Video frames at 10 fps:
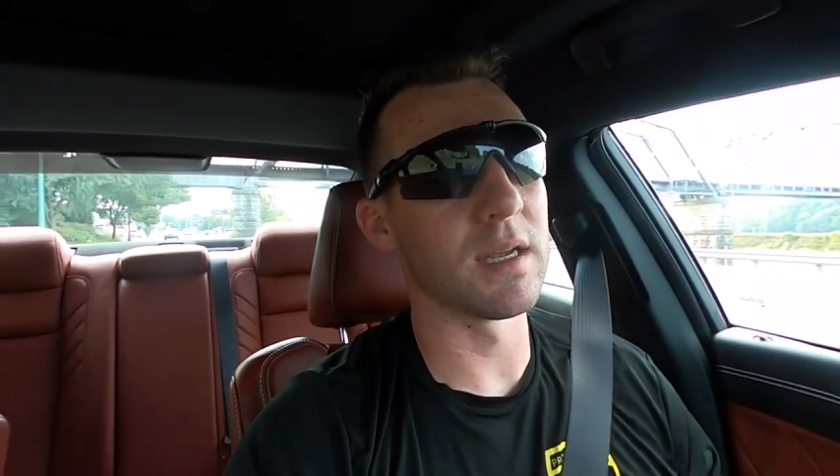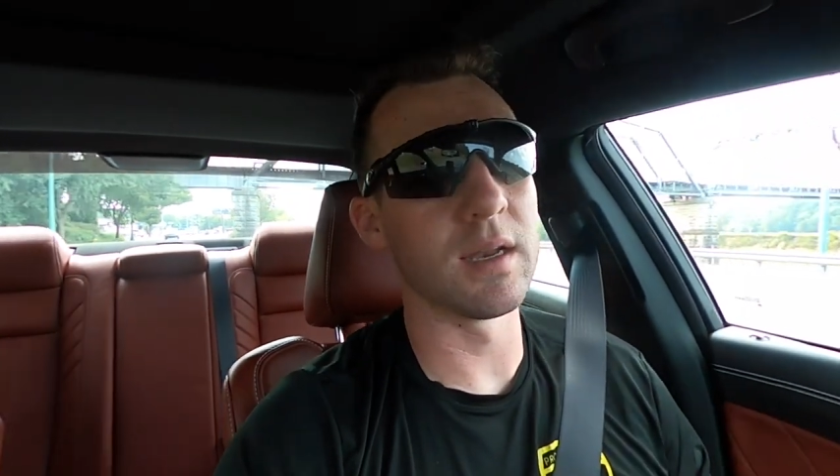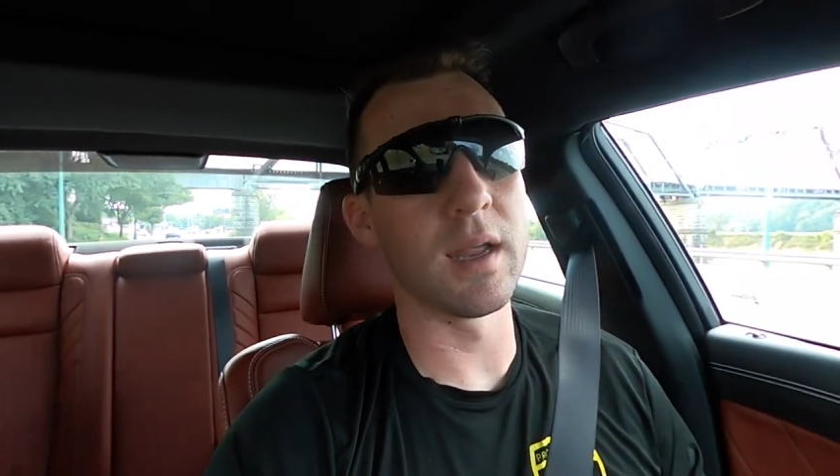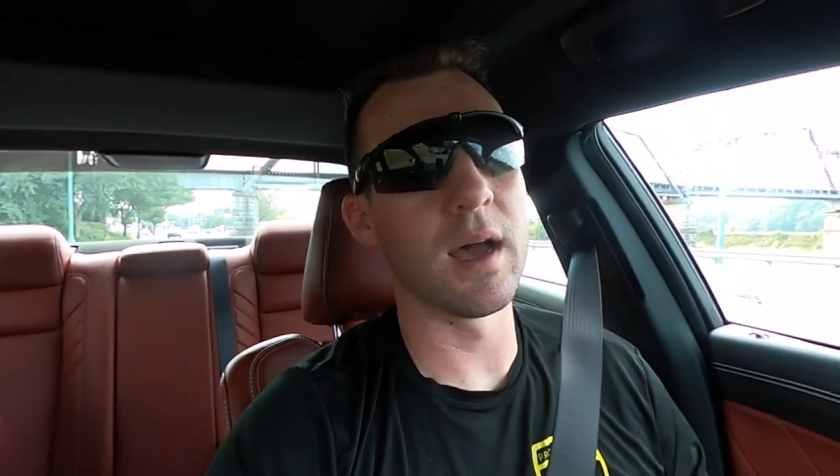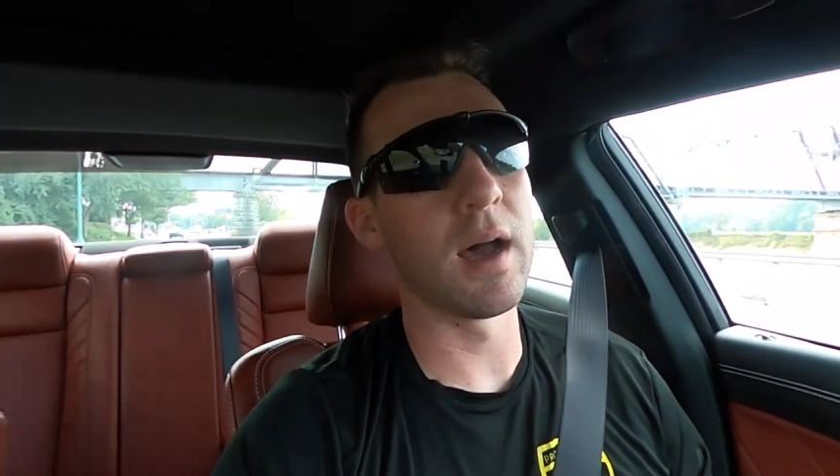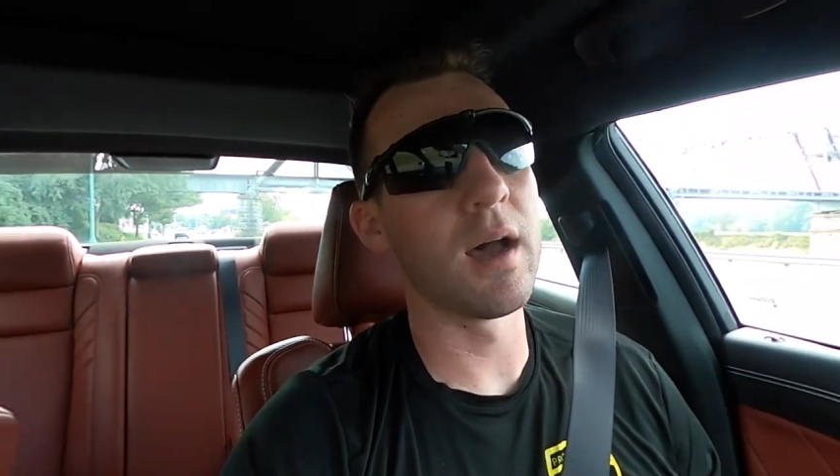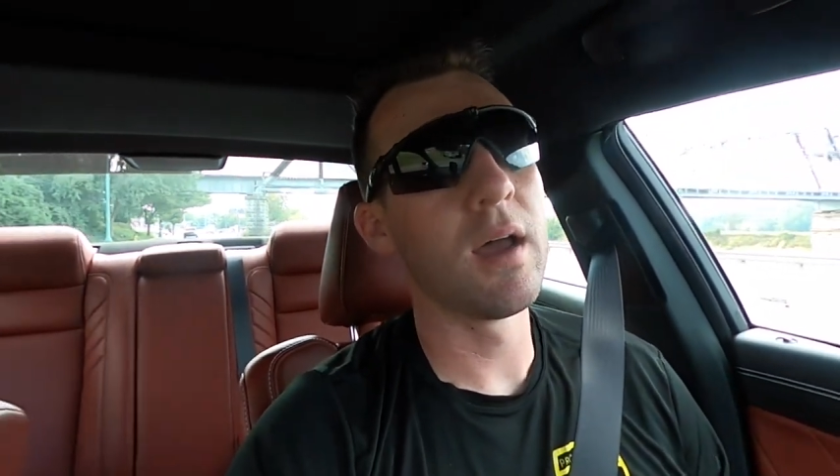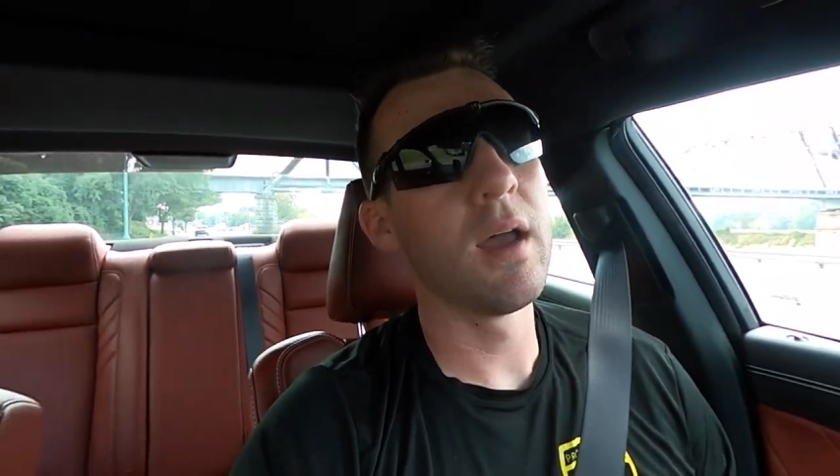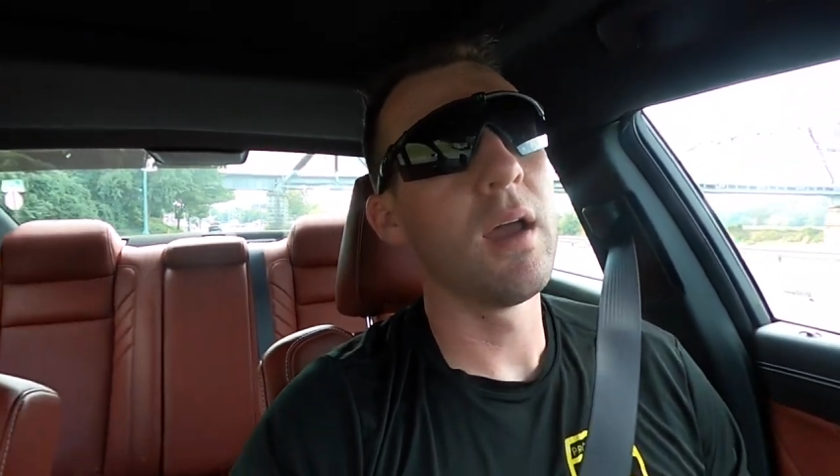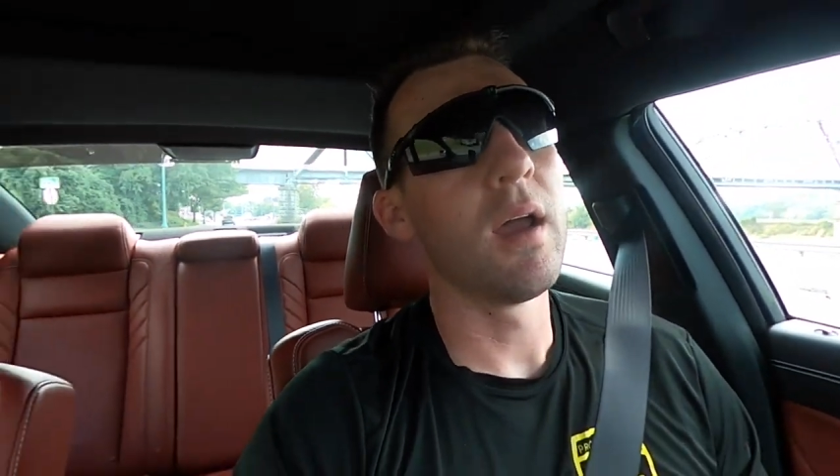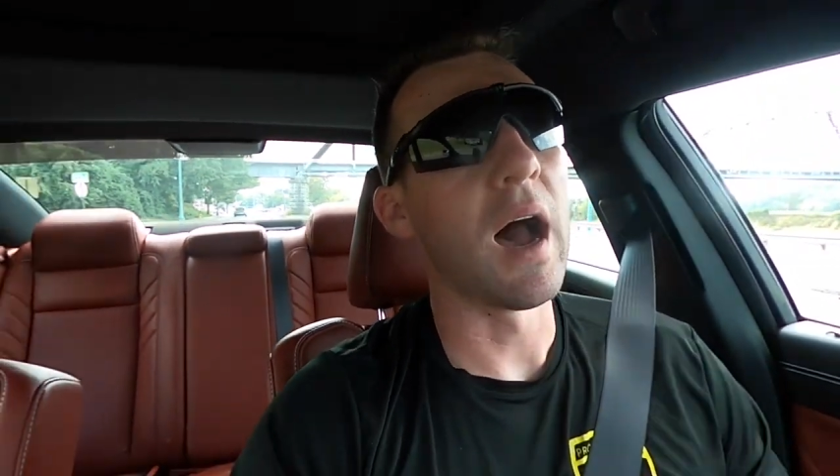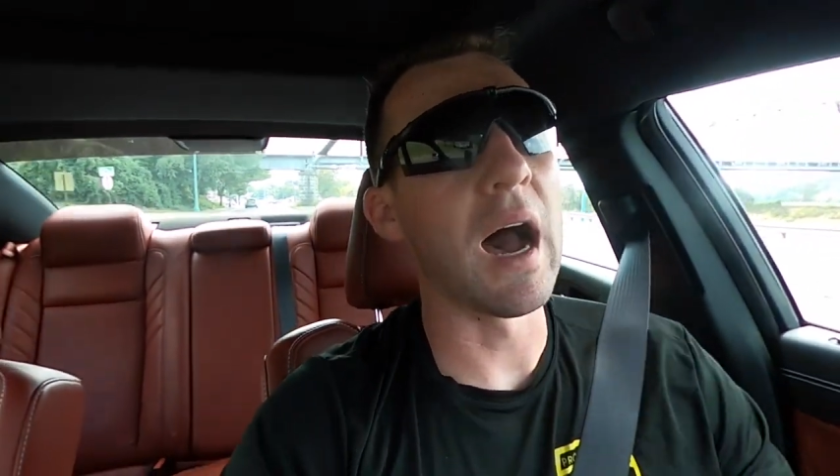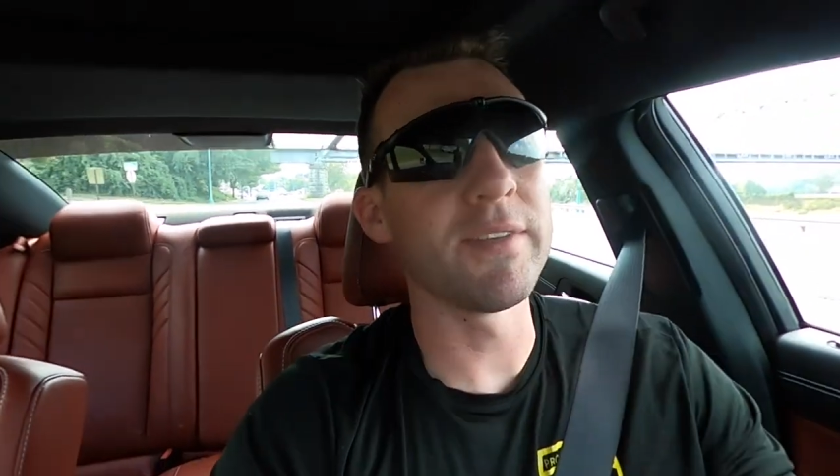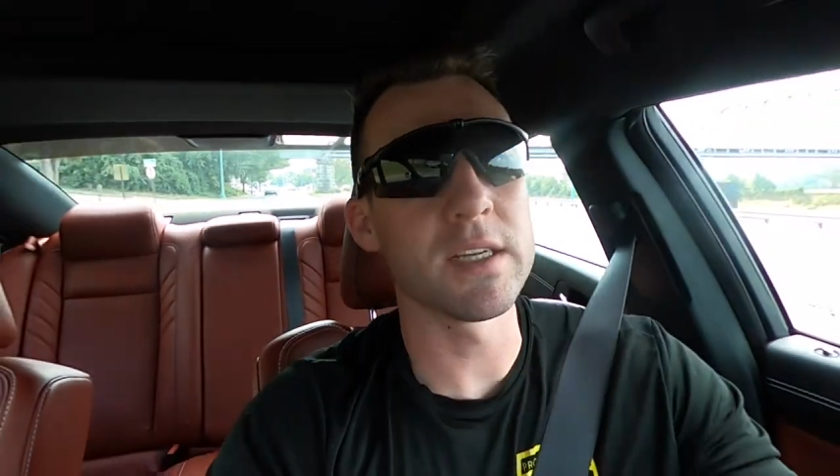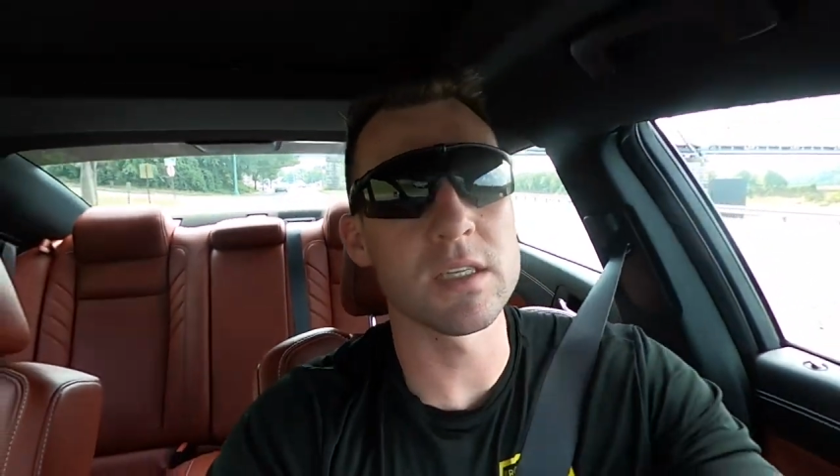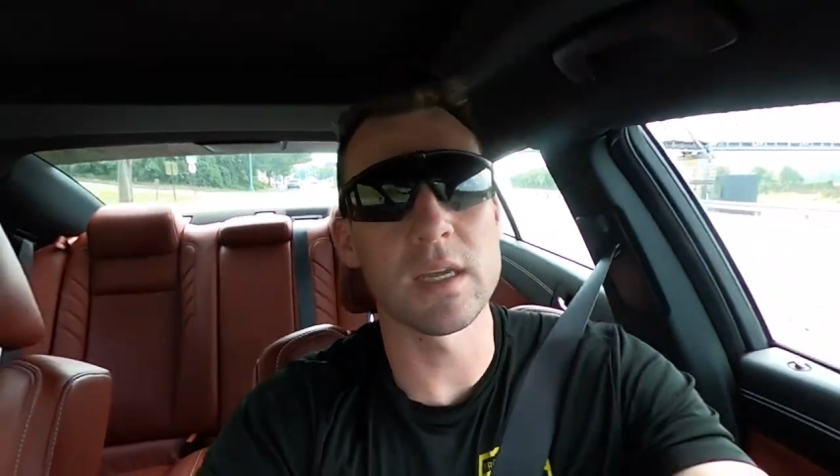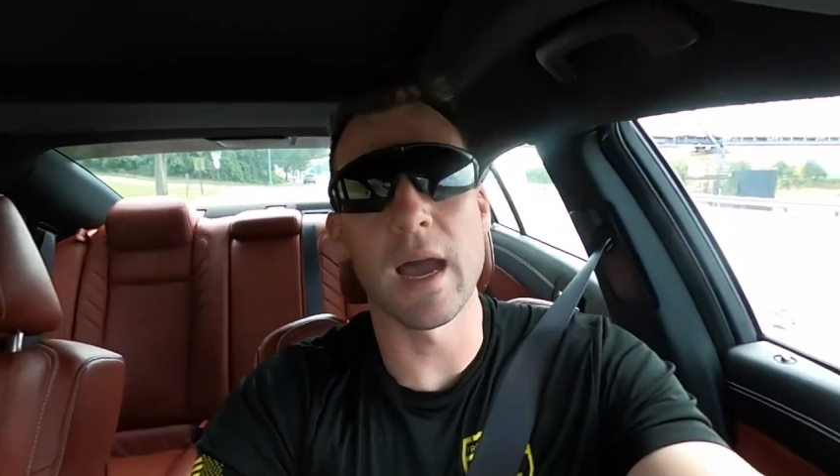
And uh, obviously,